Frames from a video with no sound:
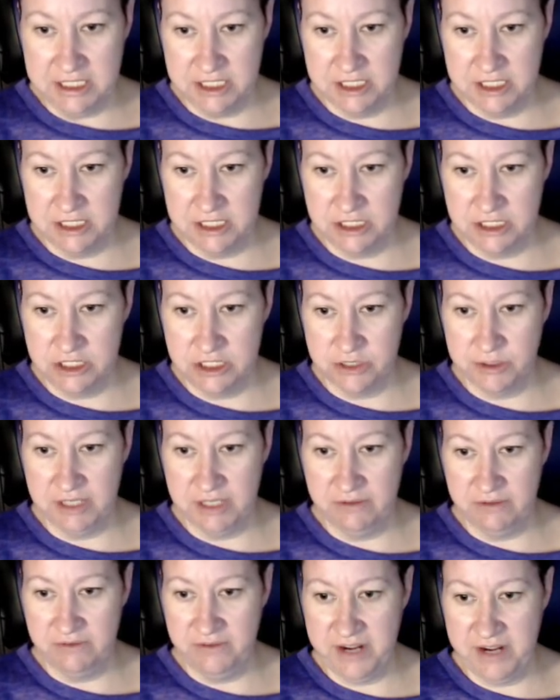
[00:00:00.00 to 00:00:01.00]

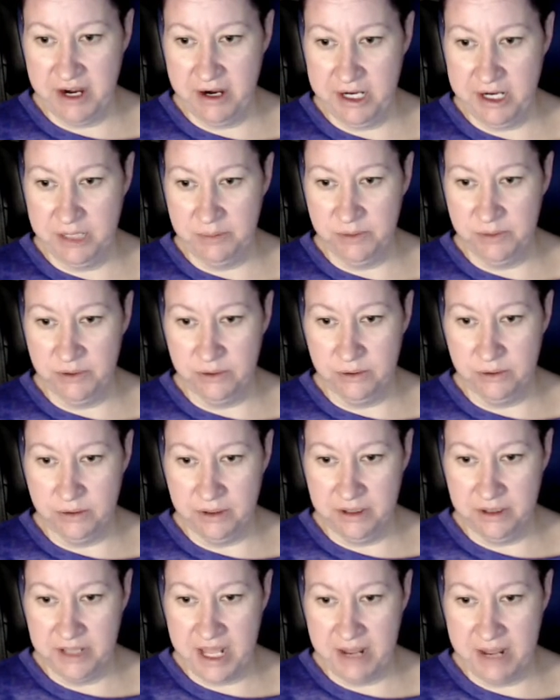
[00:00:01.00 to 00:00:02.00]
string
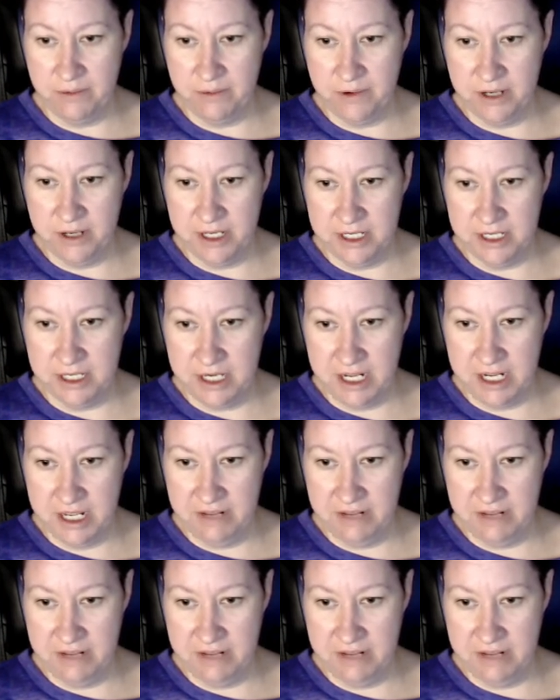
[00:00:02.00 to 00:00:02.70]
variable, that one,